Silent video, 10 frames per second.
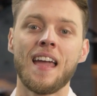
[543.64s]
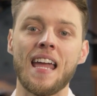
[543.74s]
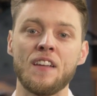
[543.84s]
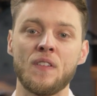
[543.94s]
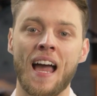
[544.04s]

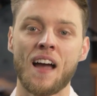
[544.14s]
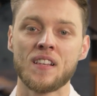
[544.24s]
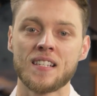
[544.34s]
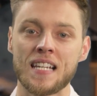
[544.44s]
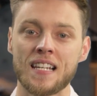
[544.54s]
And if you
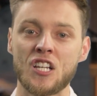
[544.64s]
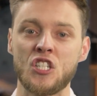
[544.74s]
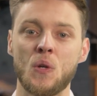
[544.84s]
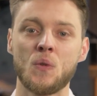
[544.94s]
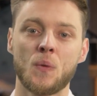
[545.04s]
haven't seen our
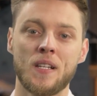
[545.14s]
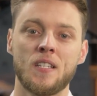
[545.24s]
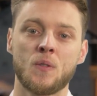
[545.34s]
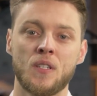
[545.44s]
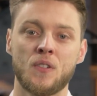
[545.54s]
June
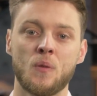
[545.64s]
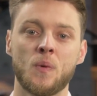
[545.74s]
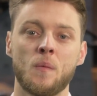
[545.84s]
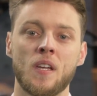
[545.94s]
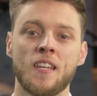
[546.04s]
2023
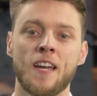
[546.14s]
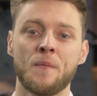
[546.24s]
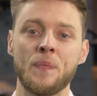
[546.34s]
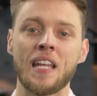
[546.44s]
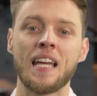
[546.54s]
premiere yet,
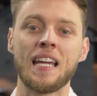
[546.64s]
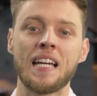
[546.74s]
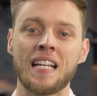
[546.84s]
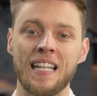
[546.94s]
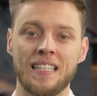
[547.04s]

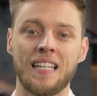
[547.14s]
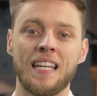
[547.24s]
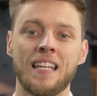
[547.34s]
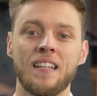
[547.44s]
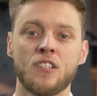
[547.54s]
click the
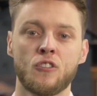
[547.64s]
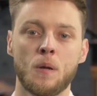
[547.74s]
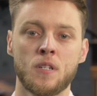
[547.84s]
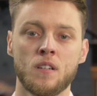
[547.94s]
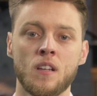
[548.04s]
link in the
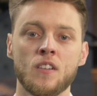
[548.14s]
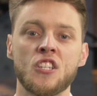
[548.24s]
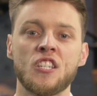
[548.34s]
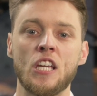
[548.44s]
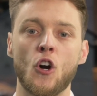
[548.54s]
description to
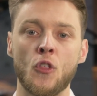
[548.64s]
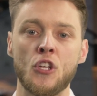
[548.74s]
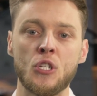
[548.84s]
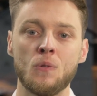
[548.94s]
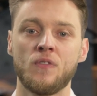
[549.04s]
see other
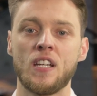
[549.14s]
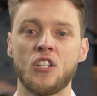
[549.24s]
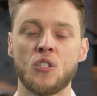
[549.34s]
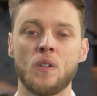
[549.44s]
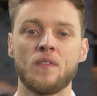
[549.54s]
new
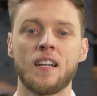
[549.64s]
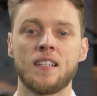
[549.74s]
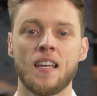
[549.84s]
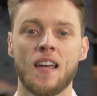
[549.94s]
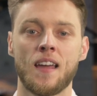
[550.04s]
features we've added
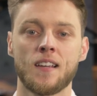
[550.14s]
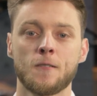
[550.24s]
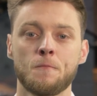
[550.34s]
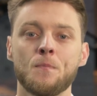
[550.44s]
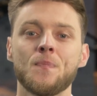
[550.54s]
to
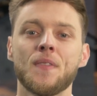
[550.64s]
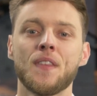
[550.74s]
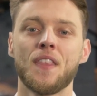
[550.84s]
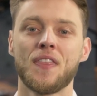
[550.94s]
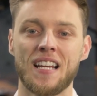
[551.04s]
NX.
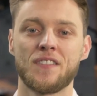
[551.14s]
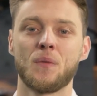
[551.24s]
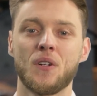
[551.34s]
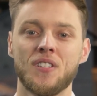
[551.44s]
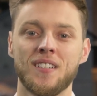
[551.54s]
Thanks for
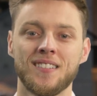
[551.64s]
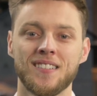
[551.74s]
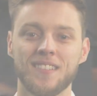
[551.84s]
watching.